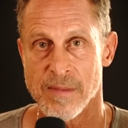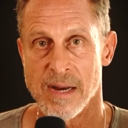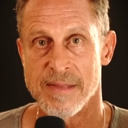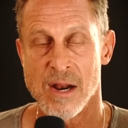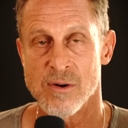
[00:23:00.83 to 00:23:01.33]

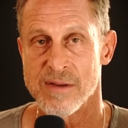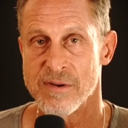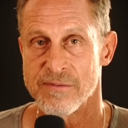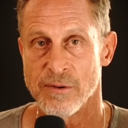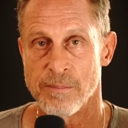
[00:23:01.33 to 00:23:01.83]
Now, and they don't give
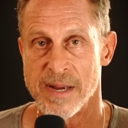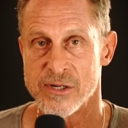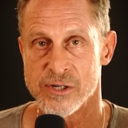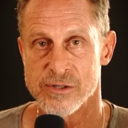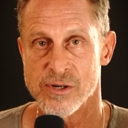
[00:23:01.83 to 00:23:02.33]
you a full
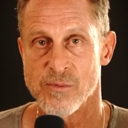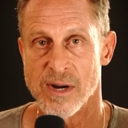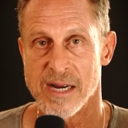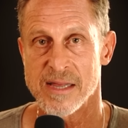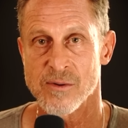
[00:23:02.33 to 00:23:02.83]
picture, so you
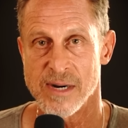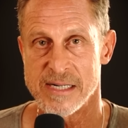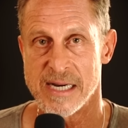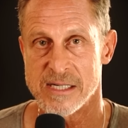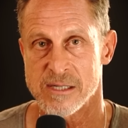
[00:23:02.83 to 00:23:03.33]
want to get the
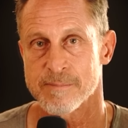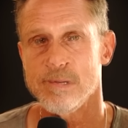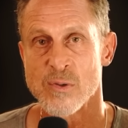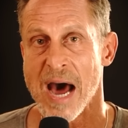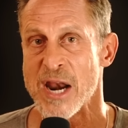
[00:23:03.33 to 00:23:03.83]
right tests.
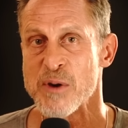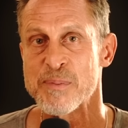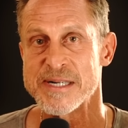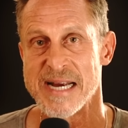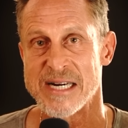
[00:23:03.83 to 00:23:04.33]
So, how do you
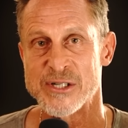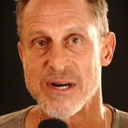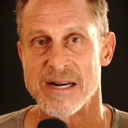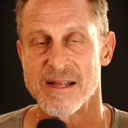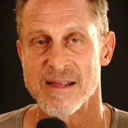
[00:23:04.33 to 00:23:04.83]
protect
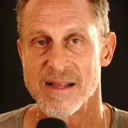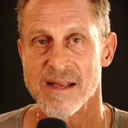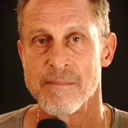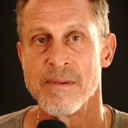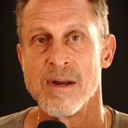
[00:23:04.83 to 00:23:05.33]
your
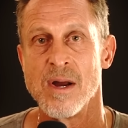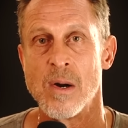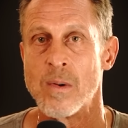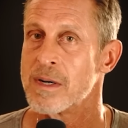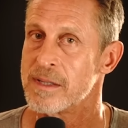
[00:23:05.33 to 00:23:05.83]
endothelium?
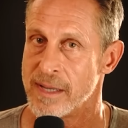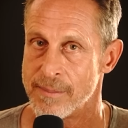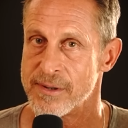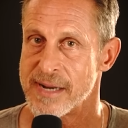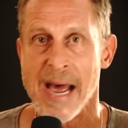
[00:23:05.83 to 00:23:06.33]
Well, clean
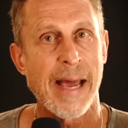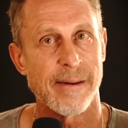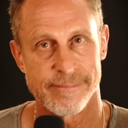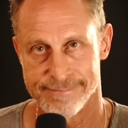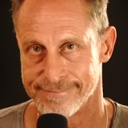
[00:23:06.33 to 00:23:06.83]
up your diet.